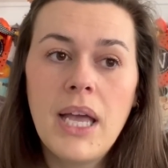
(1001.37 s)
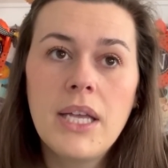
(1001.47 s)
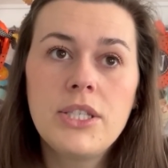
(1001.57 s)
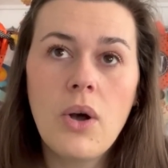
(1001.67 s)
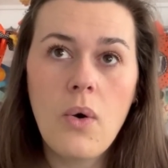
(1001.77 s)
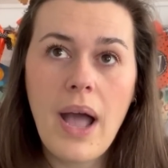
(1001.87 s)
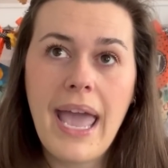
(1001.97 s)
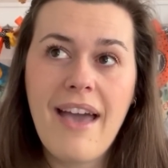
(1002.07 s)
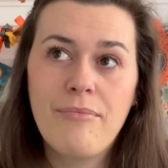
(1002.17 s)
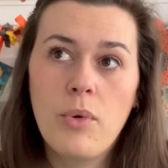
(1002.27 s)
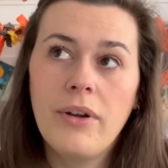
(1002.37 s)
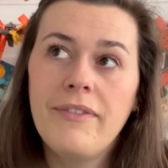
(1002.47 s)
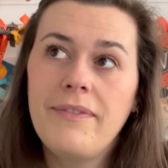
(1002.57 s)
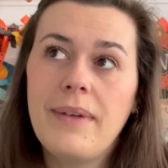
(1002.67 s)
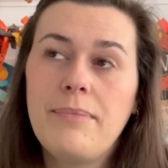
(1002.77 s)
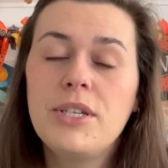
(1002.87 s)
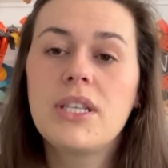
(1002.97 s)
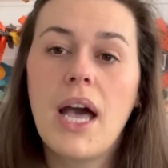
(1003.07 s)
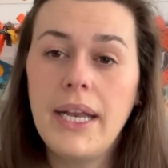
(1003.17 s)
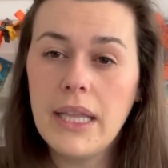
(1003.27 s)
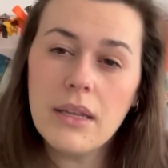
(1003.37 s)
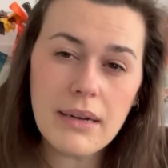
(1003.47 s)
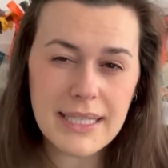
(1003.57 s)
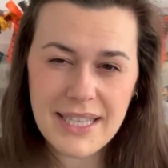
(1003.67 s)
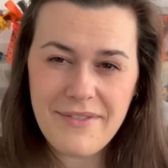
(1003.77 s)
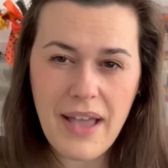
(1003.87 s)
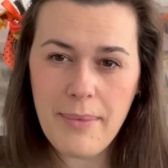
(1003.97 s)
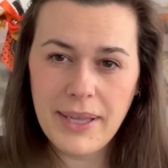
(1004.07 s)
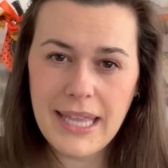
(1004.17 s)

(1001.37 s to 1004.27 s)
So I have more. I'm just cutting the rest of the fabric